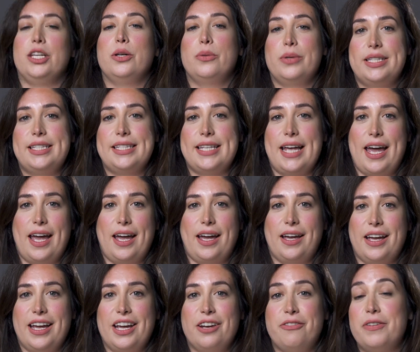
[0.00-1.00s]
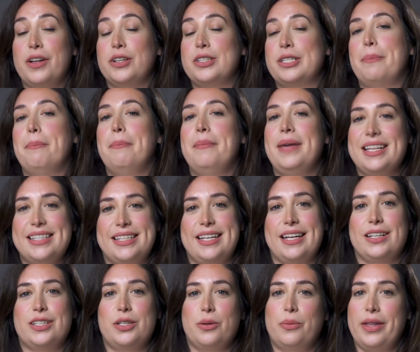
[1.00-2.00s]
you would say, "It felt
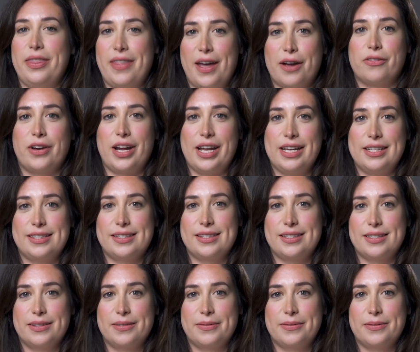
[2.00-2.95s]
amazing to win that race."